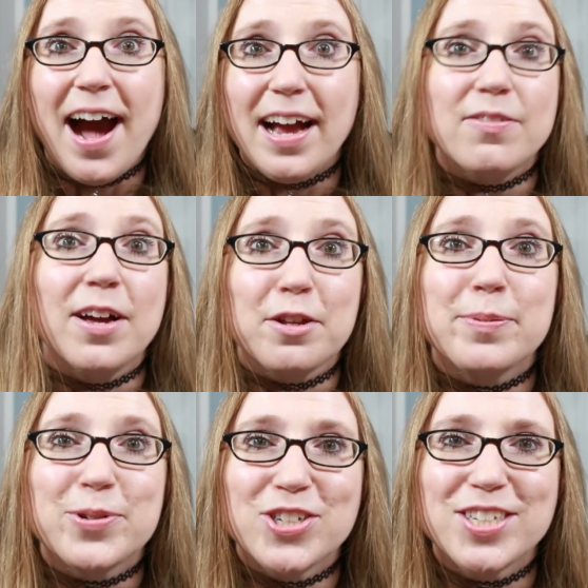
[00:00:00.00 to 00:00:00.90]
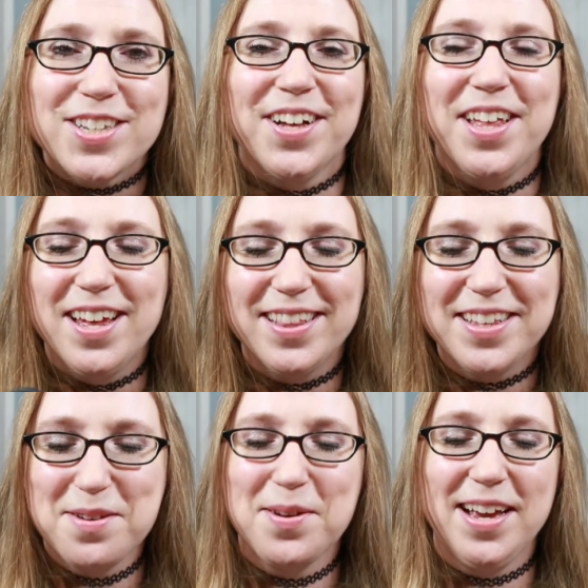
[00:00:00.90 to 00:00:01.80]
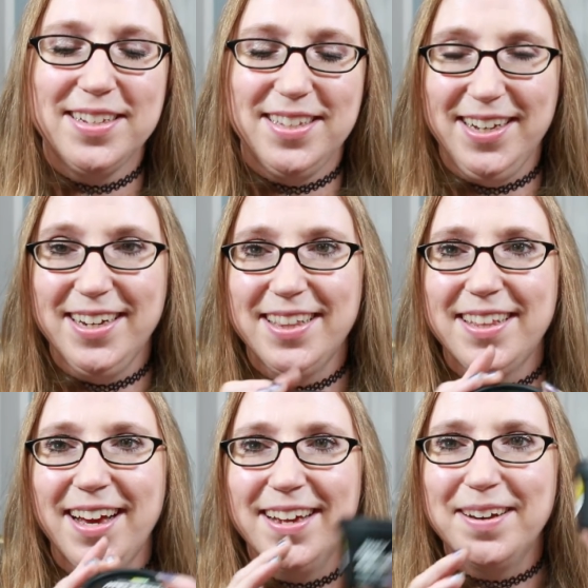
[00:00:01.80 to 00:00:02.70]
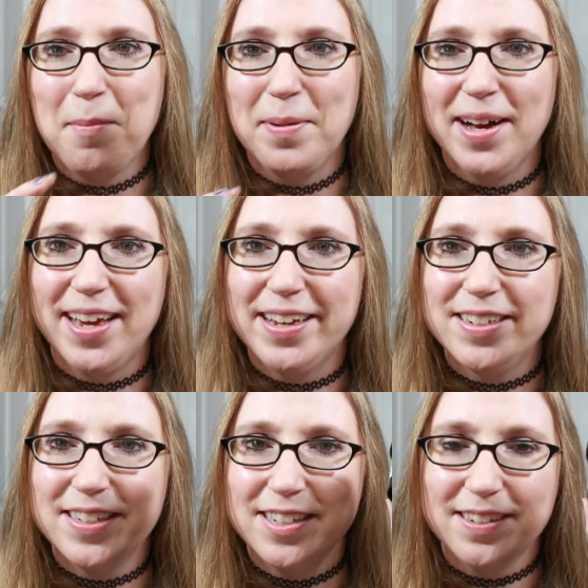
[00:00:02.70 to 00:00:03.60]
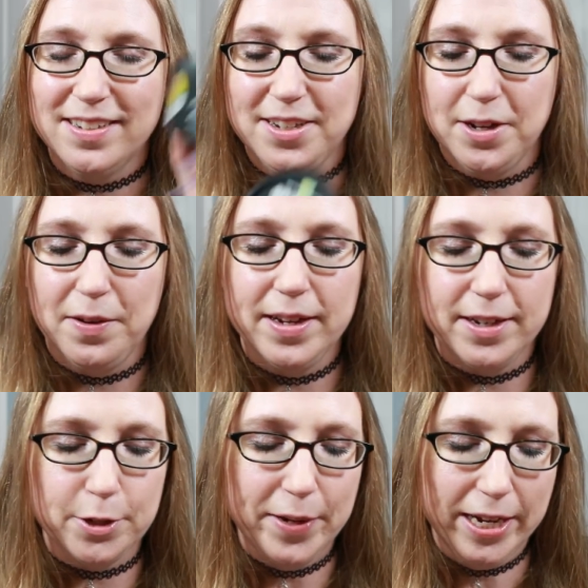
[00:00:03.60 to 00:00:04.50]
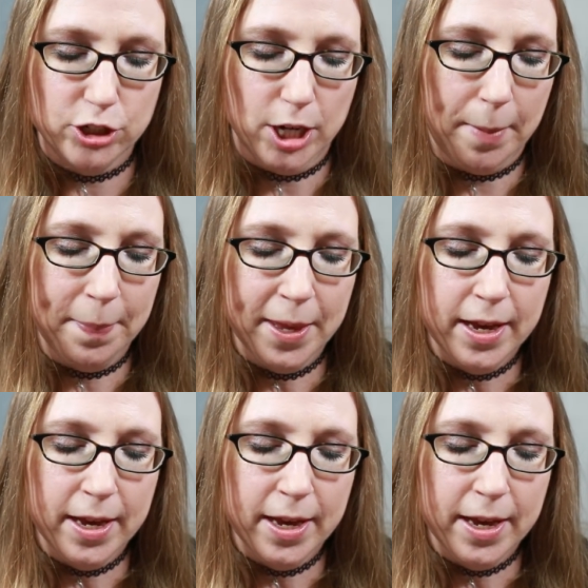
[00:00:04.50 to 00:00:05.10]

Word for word: I'd rather purchase on the U K site than buy it, you know, in a U S shop.